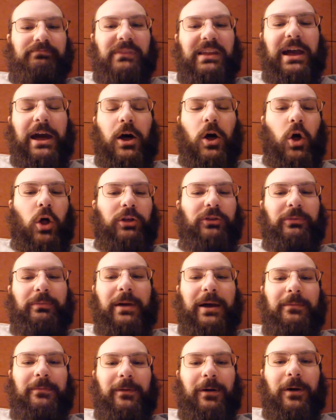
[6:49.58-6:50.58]
got all his
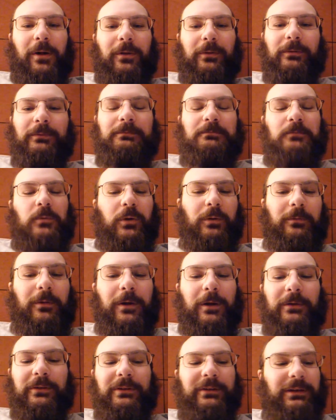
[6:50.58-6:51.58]
all his
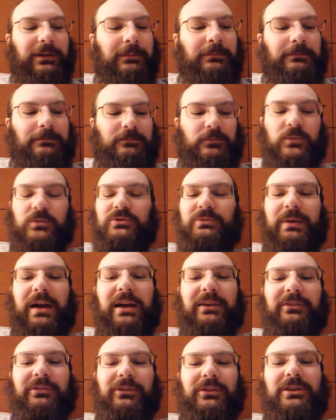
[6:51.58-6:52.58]
all his uh, wounds
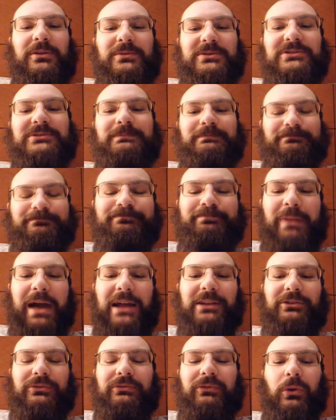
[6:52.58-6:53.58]
back, so he was
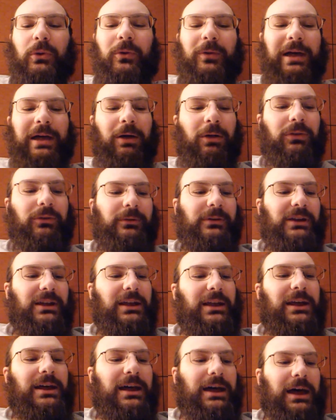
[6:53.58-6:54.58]
back to full health.
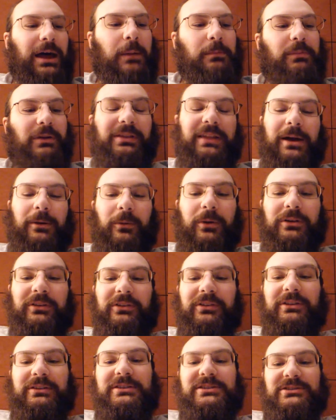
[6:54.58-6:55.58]
Uh, but that
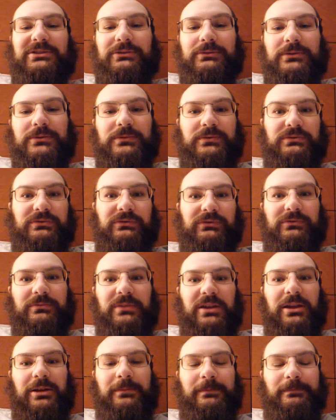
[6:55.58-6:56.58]
was at least three wounds for
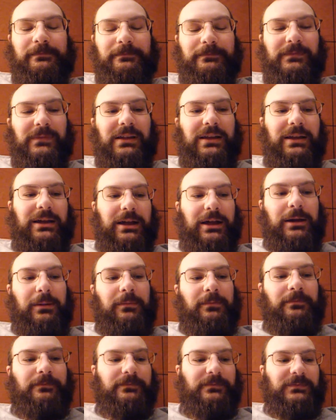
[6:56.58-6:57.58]
me.
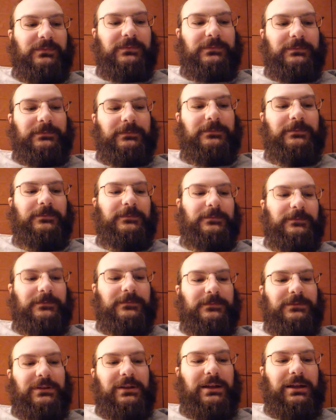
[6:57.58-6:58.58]
Um,
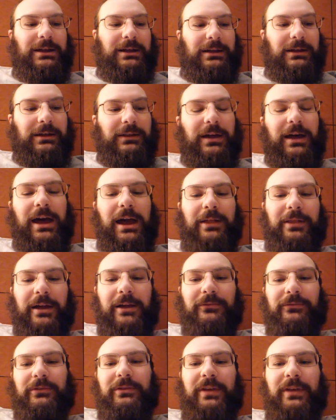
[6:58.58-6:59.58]
uh, the
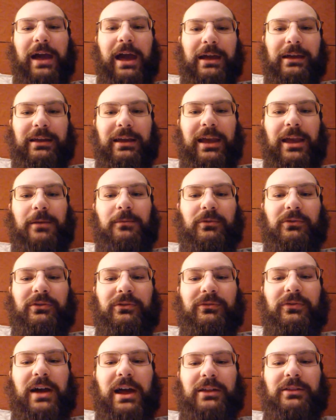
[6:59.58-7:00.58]
highlight for that game was
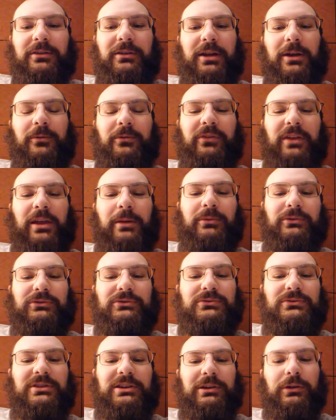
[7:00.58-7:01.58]
the fact that I was able
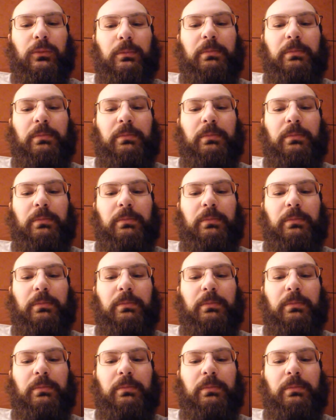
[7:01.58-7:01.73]
to kill